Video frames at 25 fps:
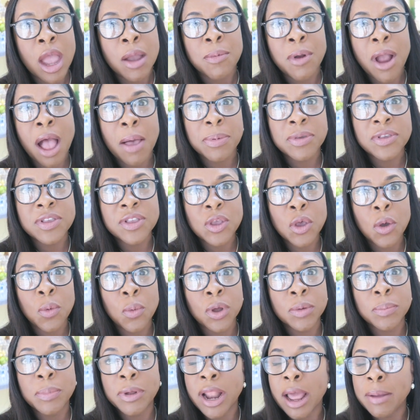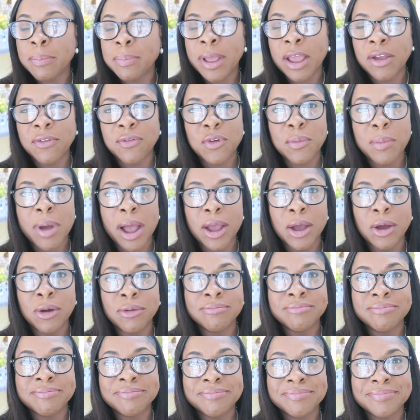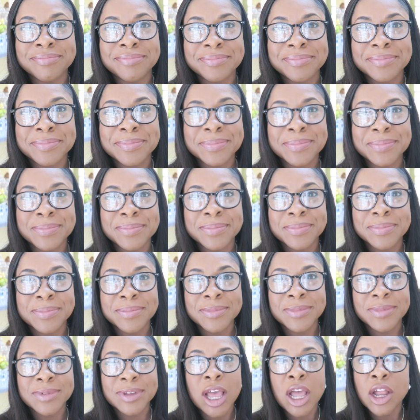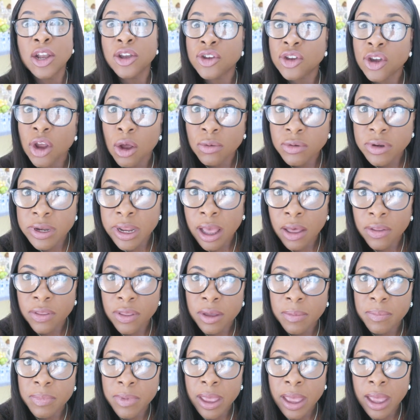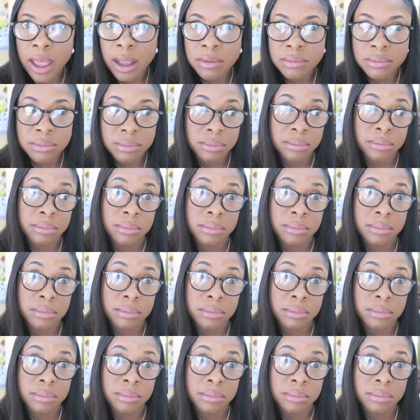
Probably still would, but I pay for my own. Don't tell them that.